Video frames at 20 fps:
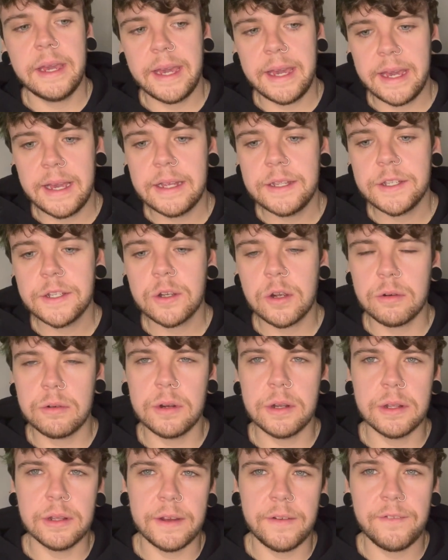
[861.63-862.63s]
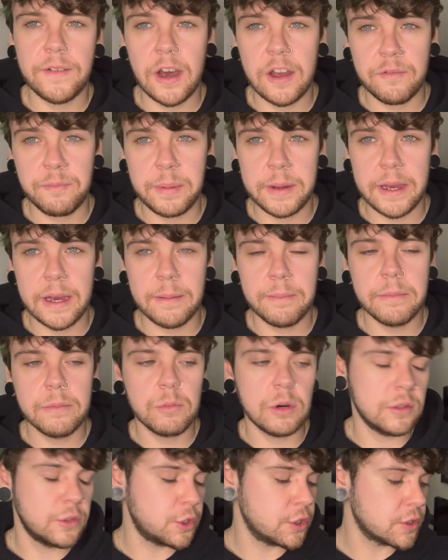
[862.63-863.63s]
It is currently 5 p.m,
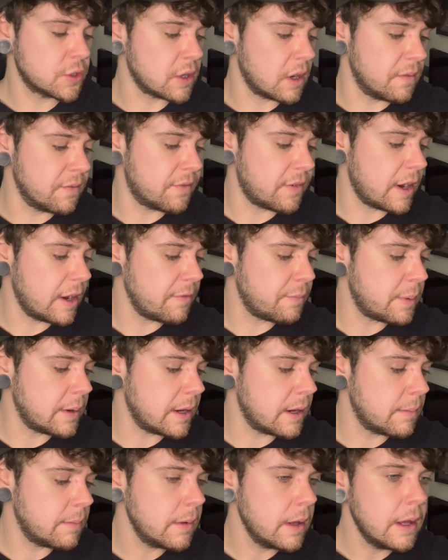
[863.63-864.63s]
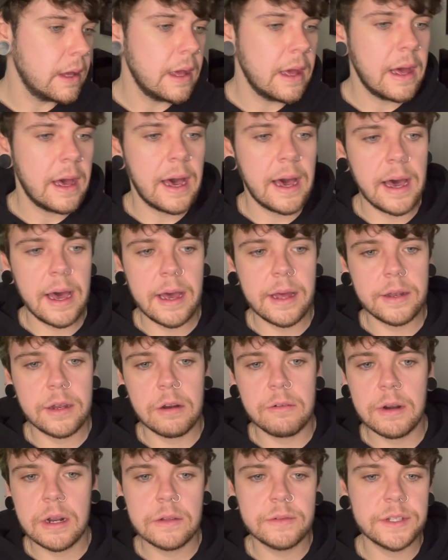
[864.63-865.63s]
well, just gone 5 p.m, and
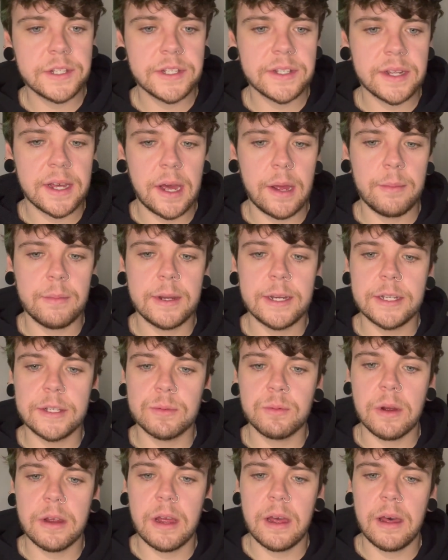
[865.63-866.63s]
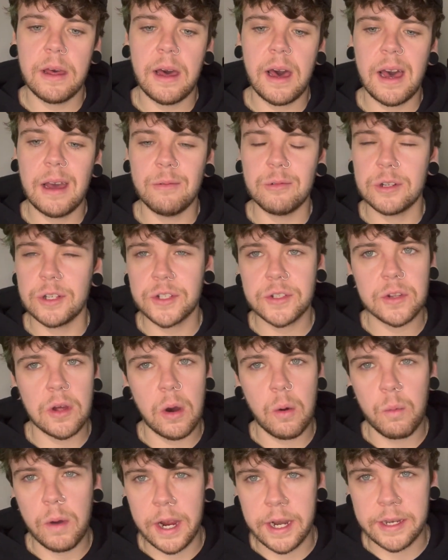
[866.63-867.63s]
around this time is where I want to
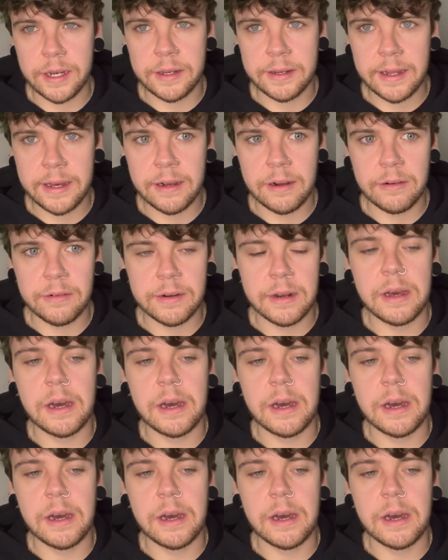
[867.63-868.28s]
start winding down.